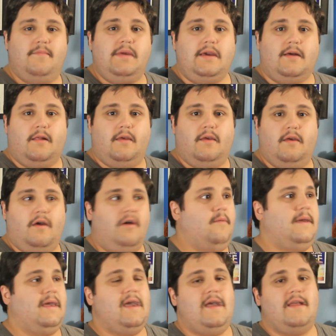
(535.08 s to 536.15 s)
Emile.
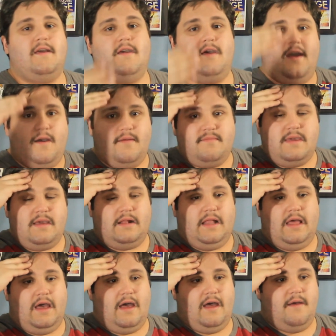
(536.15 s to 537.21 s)
Oh my god.
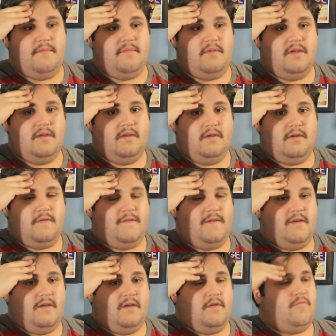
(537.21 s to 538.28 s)
Emile,
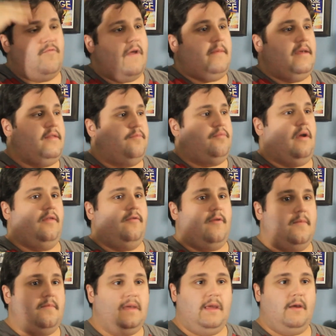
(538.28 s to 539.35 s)
Remy's
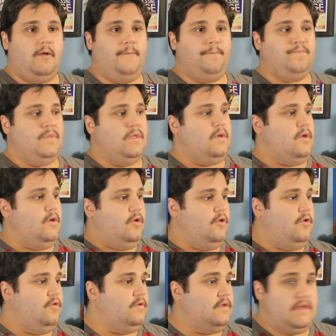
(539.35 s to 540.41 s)
brother Emile,
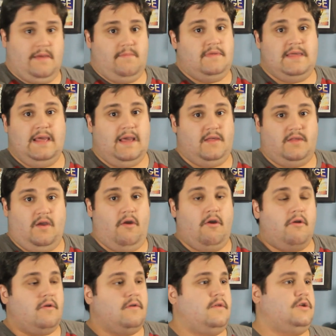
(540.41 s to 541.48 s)
who some say is the
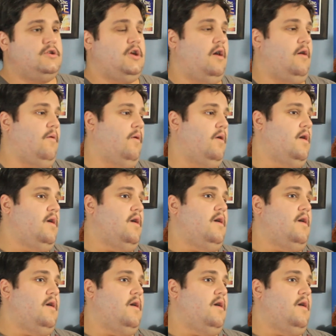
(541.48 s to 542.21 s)
heart of the show.